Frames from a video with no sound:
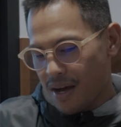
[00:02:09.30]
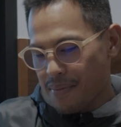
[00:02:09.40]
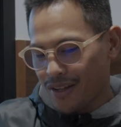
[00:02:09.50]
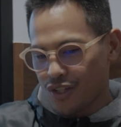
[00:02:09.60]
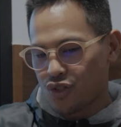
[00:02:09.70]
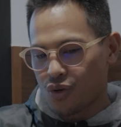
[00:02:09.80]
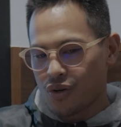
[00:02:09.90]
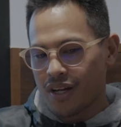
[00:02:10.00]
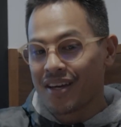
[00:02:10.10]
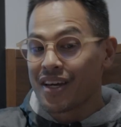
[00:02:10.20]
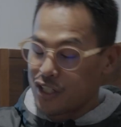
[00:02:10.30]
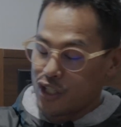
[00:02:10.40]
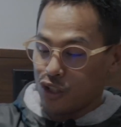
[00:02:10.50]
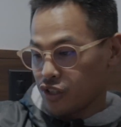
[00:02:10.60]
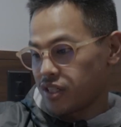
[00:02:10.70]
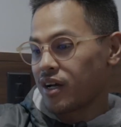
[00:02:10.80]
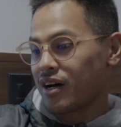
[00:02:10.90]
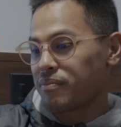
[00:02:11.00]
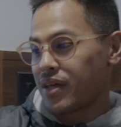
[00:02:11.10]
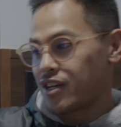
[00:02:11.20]
about this story. She looked it
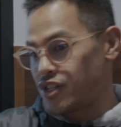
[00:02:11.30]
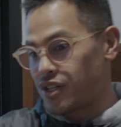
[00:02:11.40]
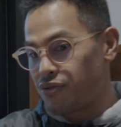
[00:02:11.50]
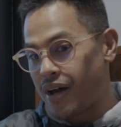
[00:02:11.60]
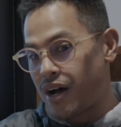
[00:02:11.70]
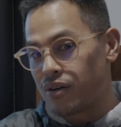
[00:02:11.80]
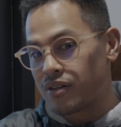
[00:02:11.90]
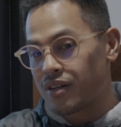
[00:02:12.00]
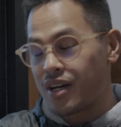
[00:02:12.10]
up and she found